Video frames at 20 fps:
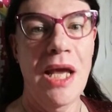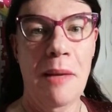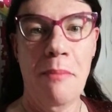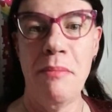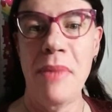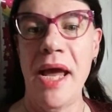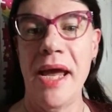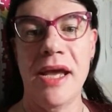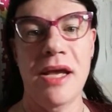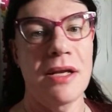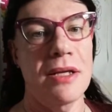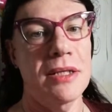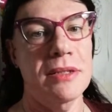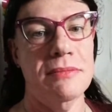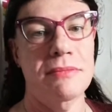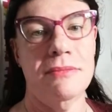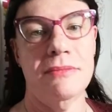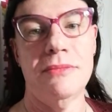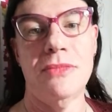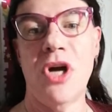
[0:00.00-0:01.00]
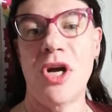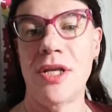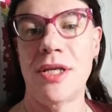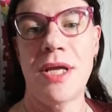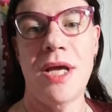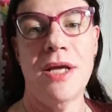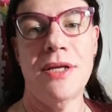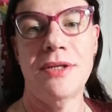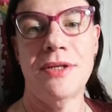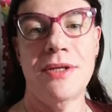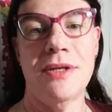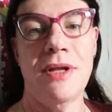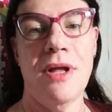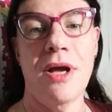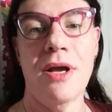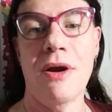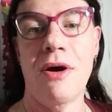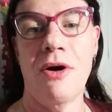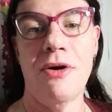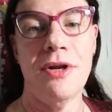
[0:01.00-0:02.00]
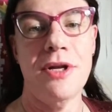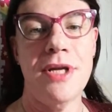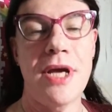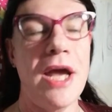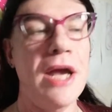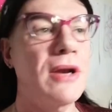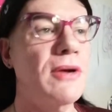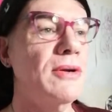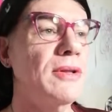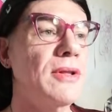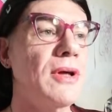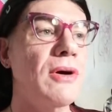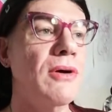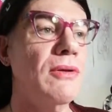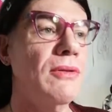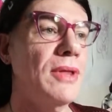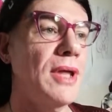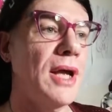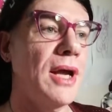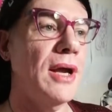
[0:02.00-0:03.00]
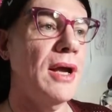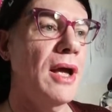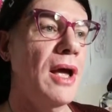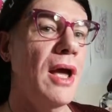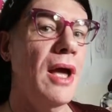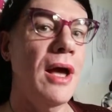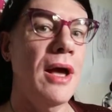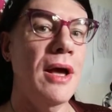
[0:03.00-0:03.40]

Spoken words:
Immaculate. Right down to like on a dagger and the whole thing.